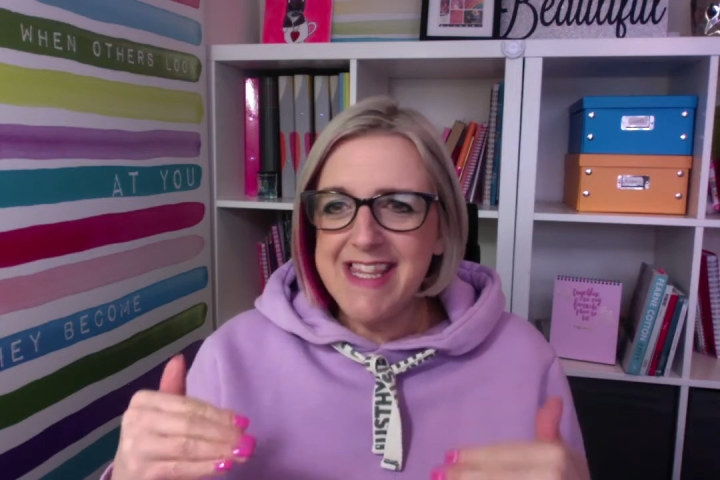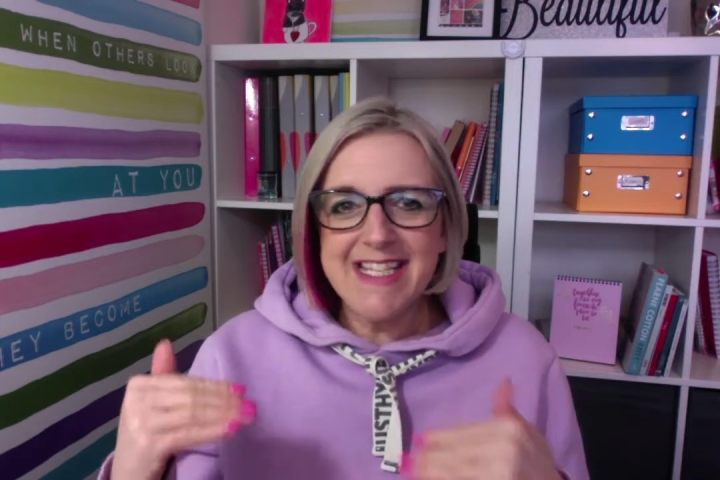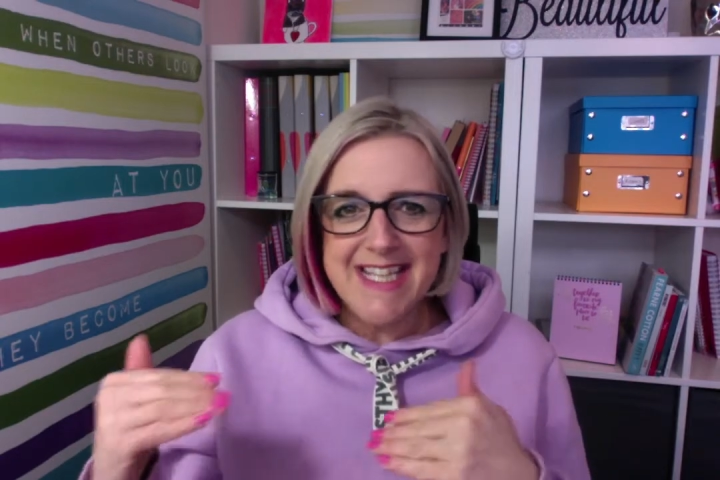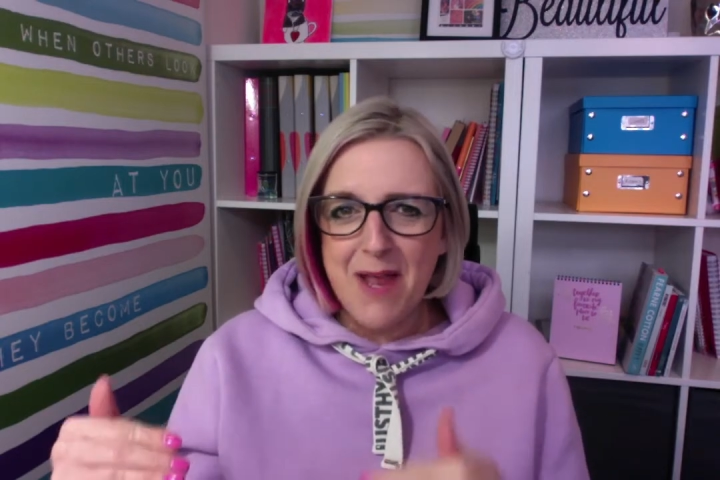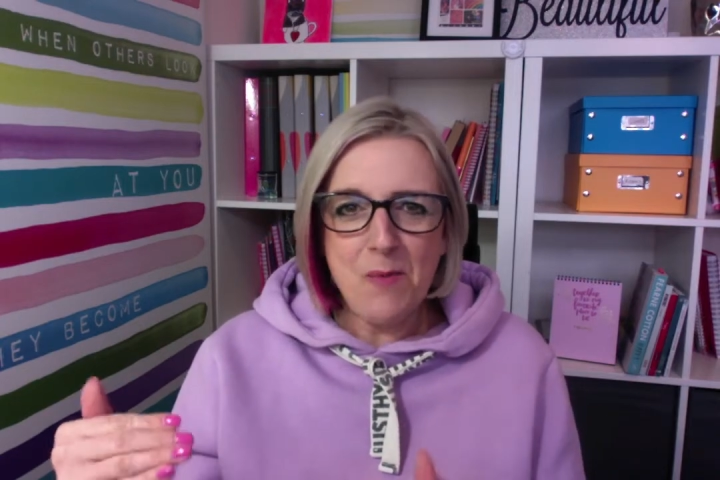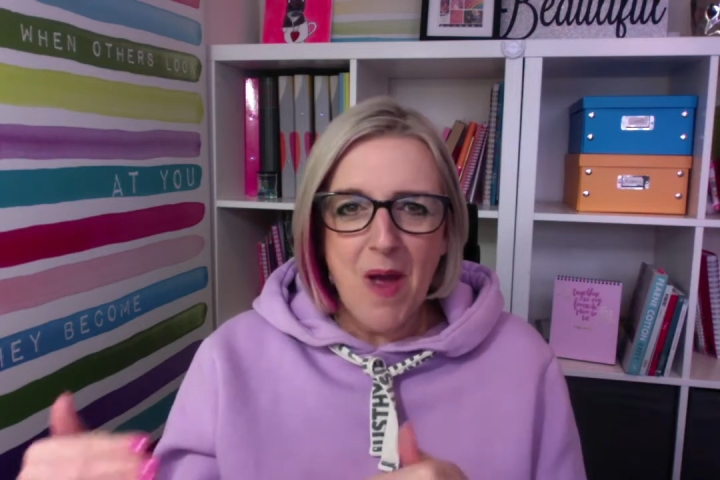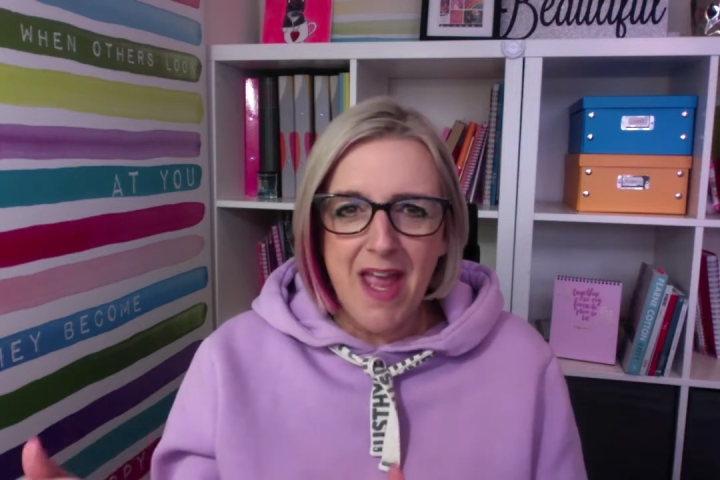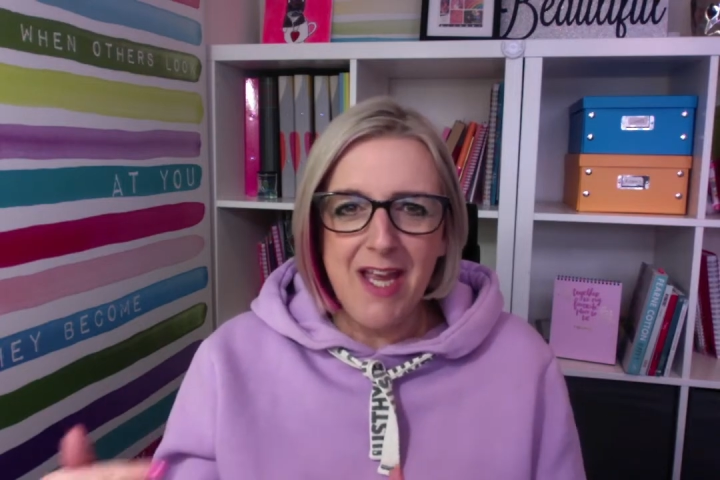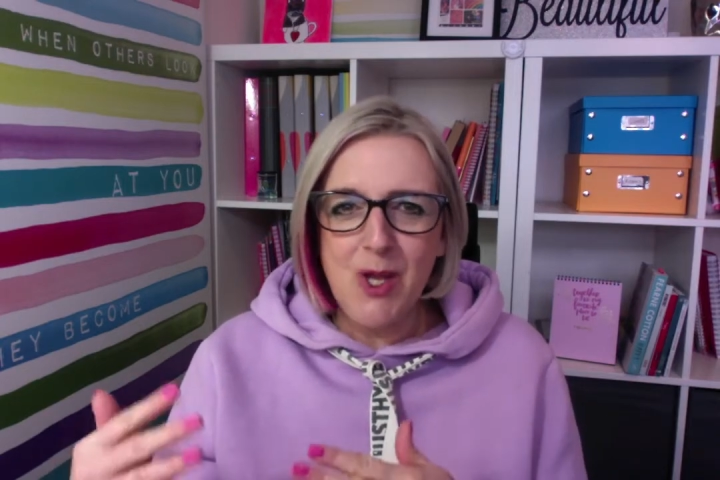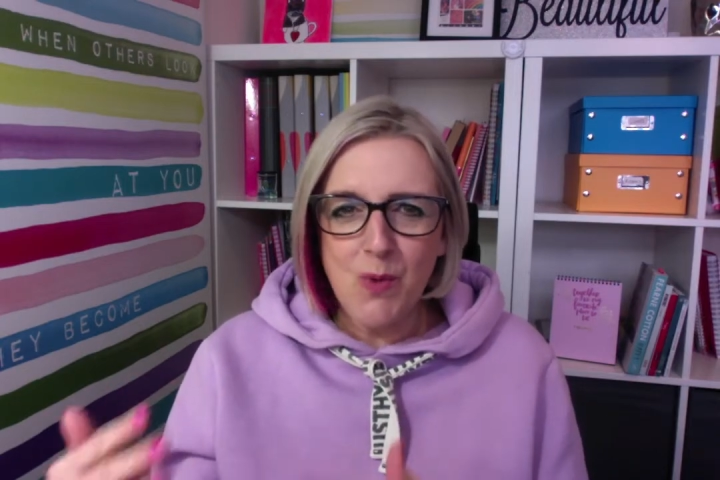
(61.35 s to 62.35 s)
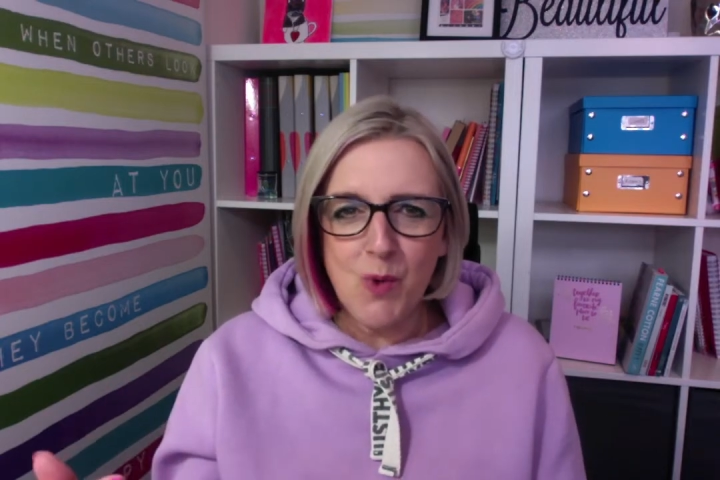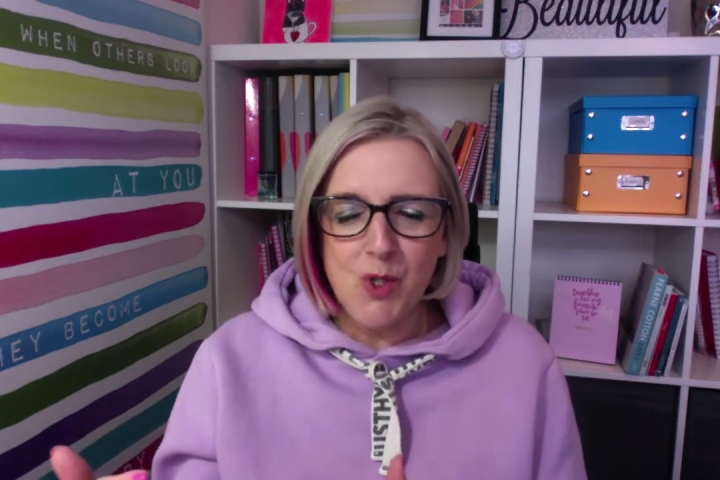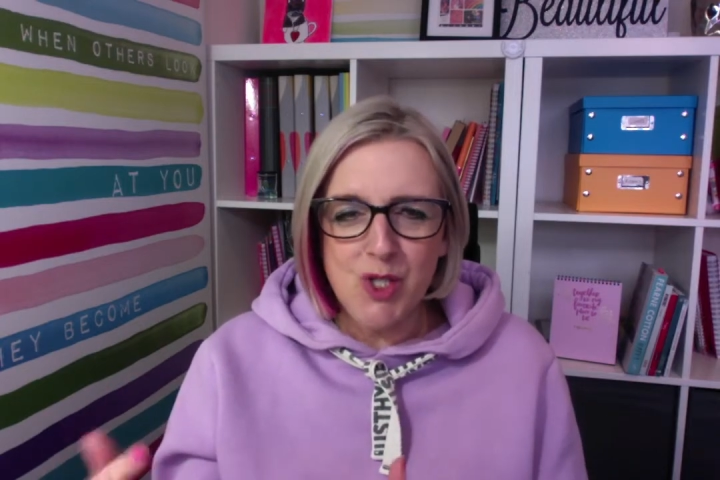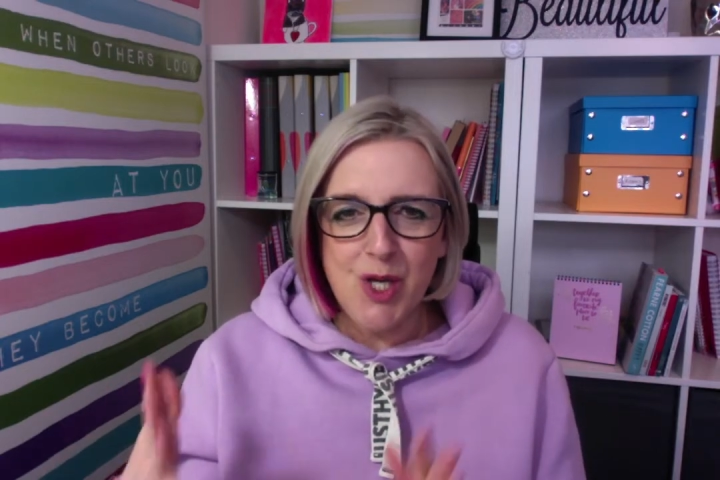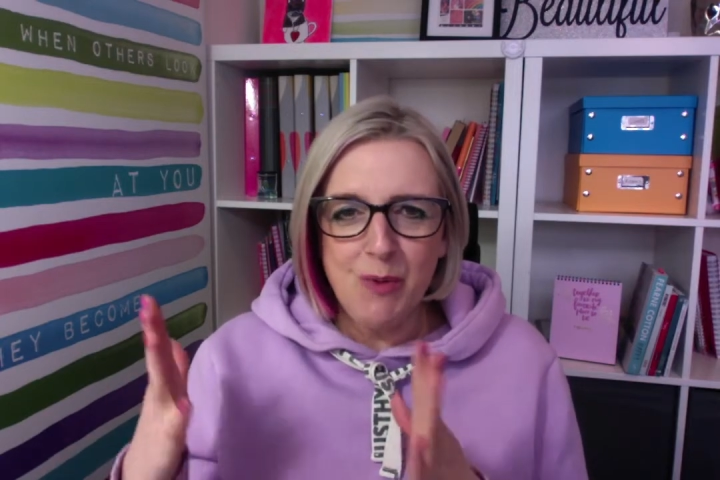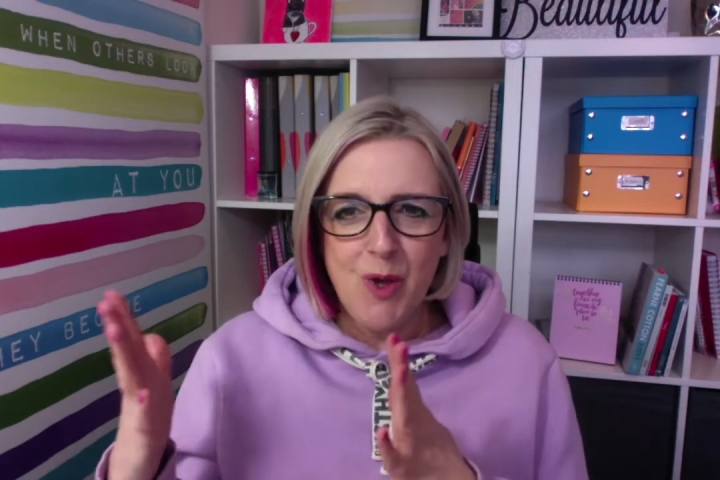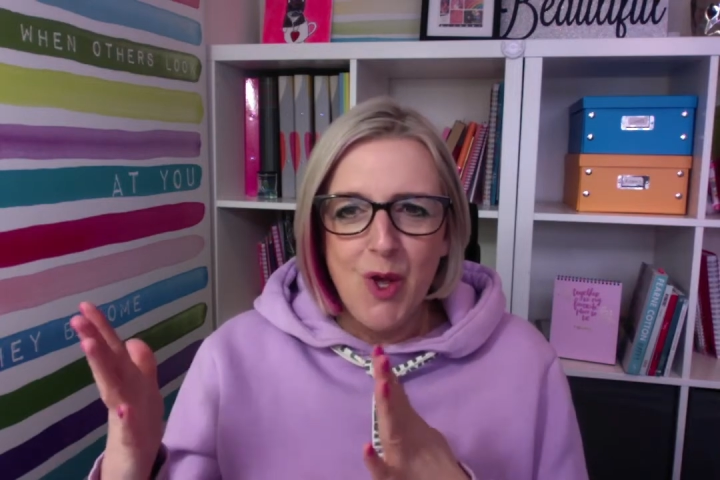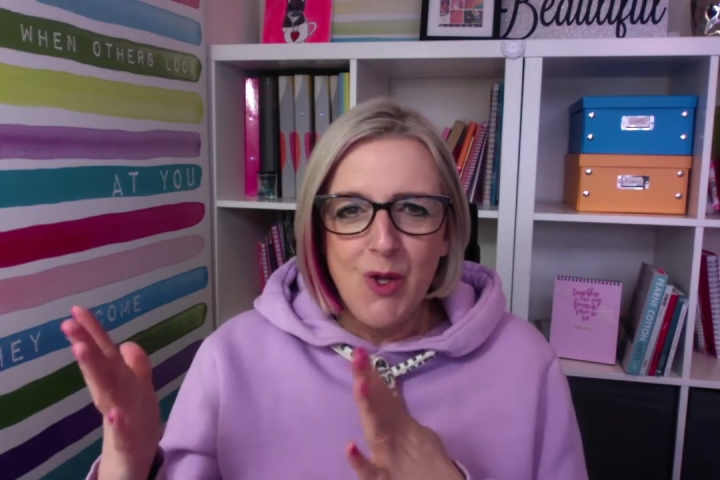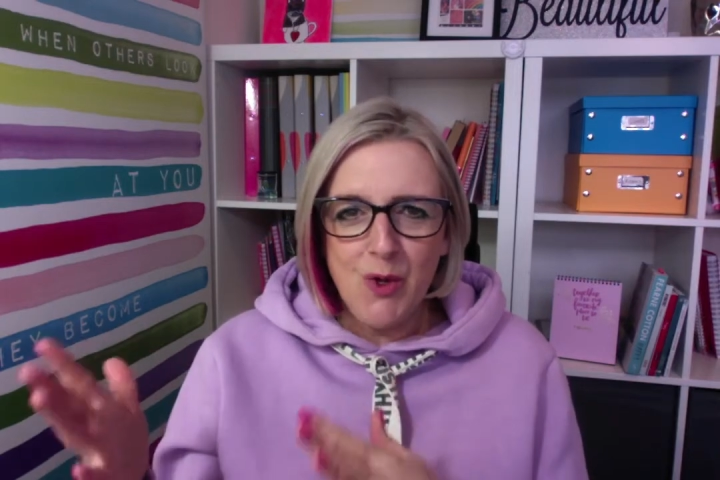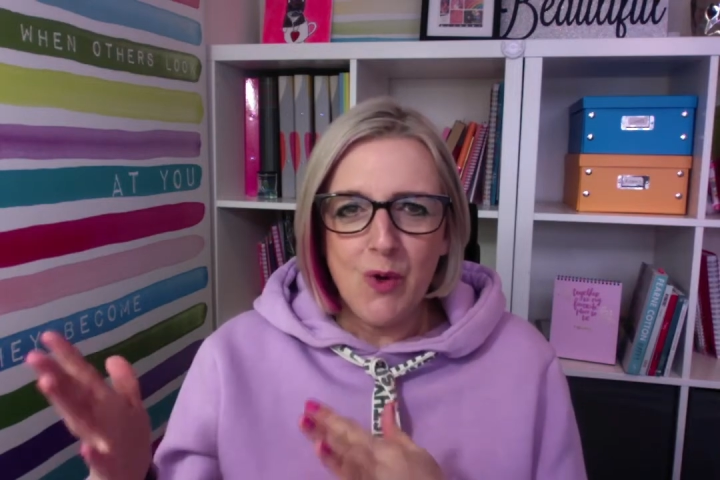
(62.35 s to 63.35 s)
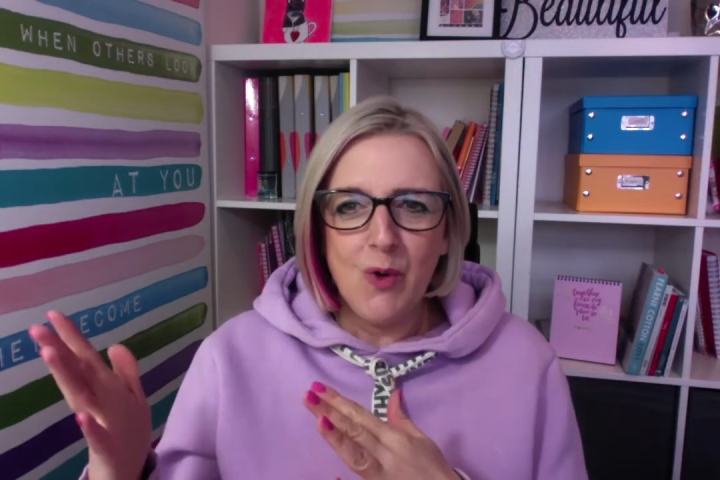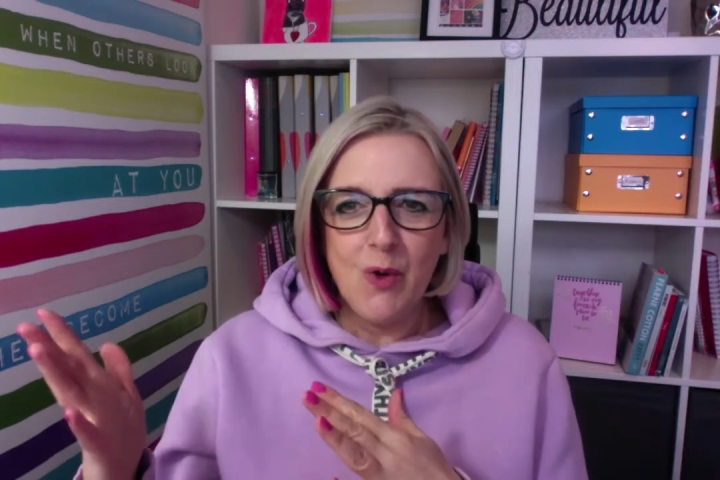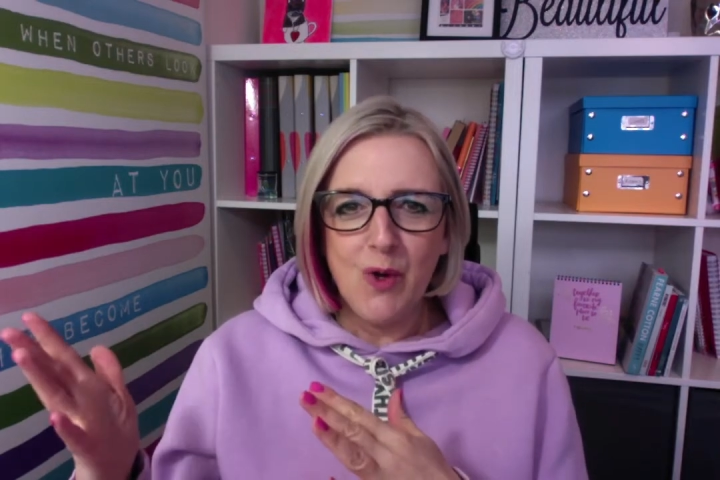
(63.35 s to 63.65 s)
in the same way you would do your